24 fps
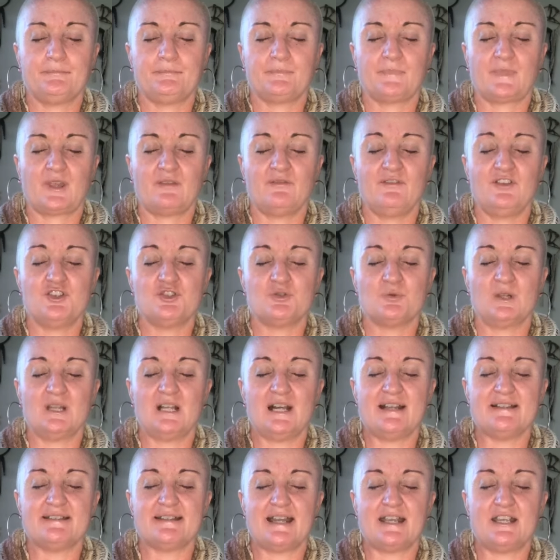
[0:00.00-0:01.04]

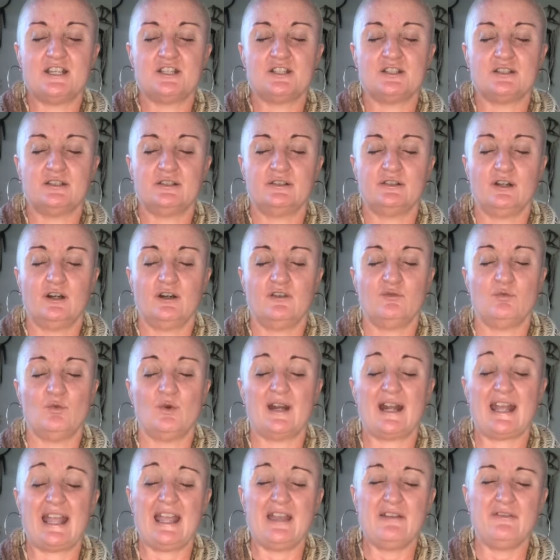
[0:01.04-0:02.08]
visualization of
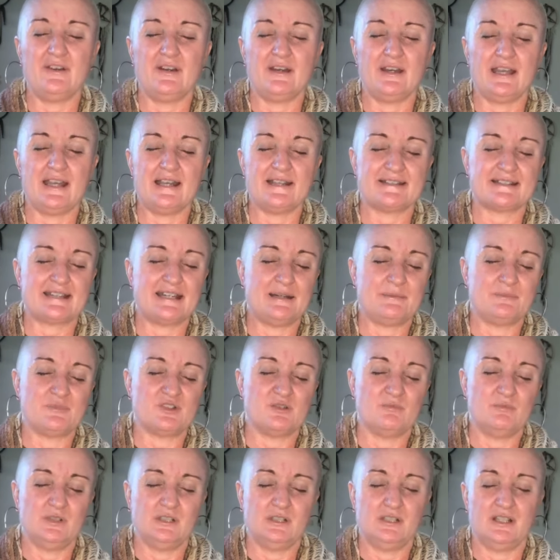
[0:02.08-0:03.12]
whatever has come to
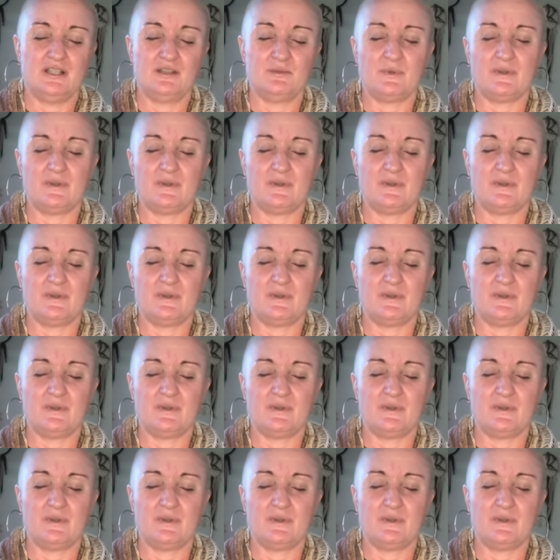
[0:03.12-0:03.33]
mind,